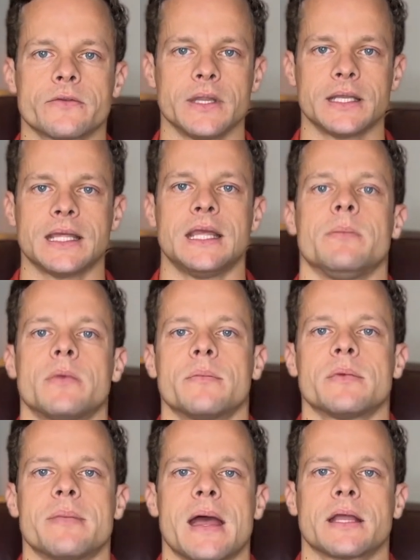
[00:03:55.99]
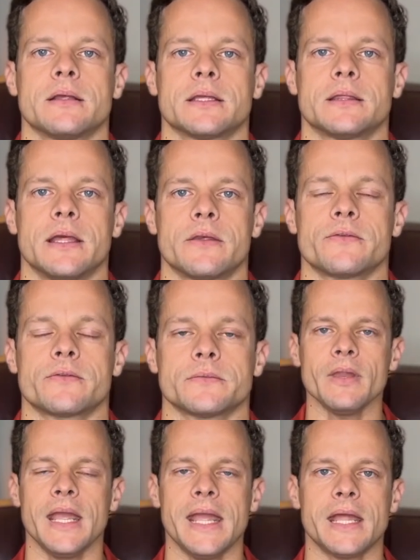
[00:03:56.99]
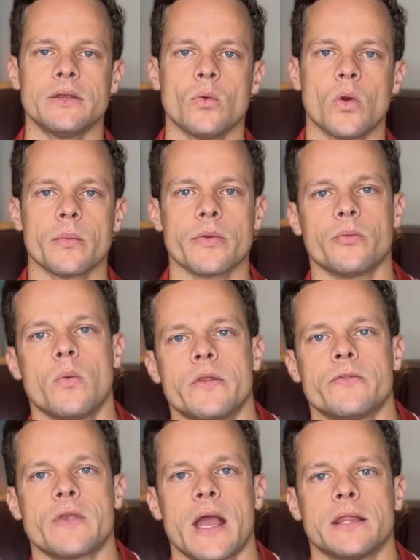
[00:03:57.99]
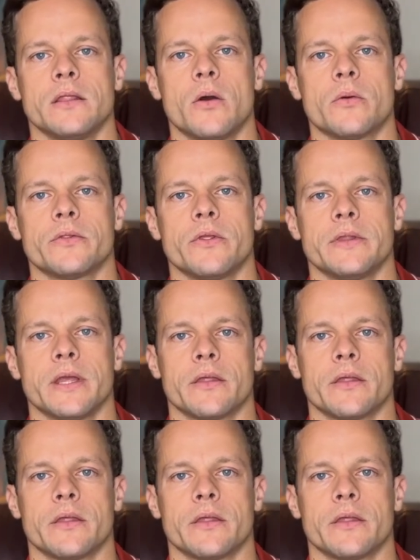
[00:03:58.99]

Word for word: They'd keep coming back like this and or with one side lower than the